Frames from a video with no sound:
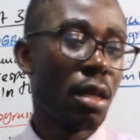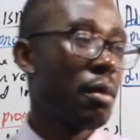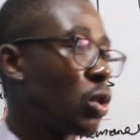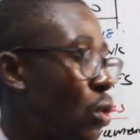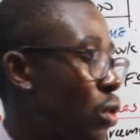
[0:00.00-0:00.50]

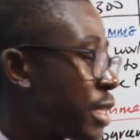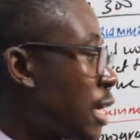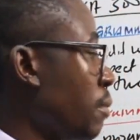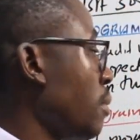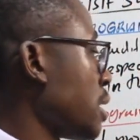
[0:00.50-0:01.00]
because I
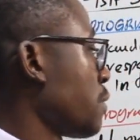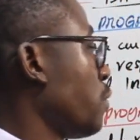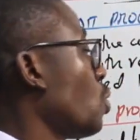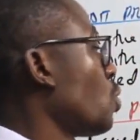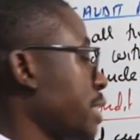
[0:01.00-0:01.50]
must
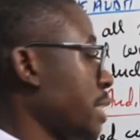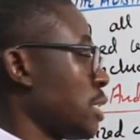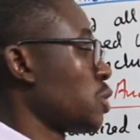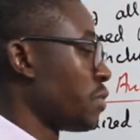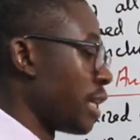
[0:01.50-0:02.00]
follow set
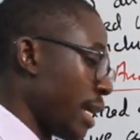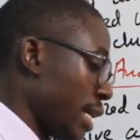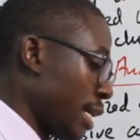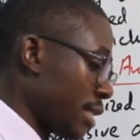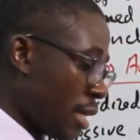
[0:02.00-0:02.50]
of
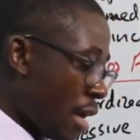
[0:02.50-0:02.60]
guidelines.